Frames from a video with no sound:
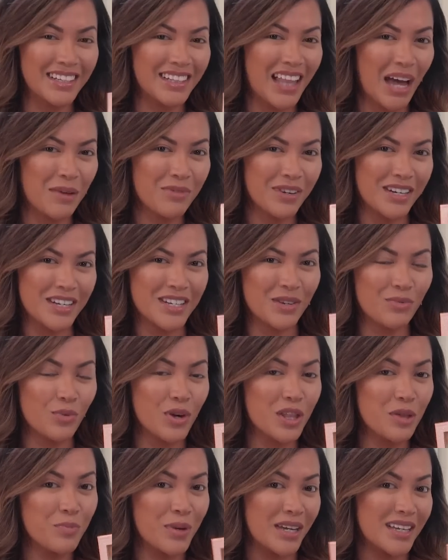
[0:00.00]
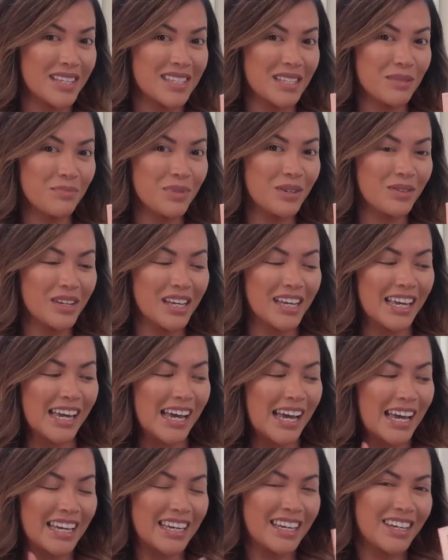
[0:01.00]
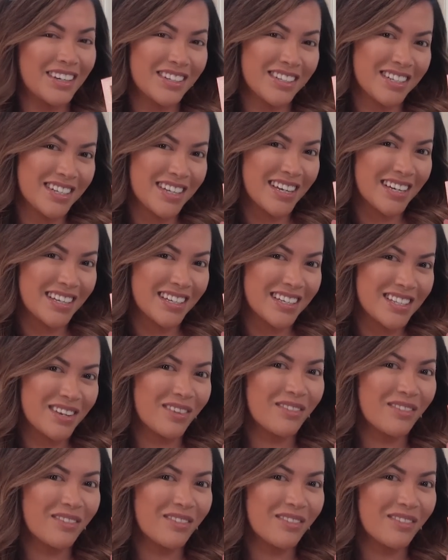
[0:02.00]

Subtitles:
collaboration with Pixi Beauty. Here she is,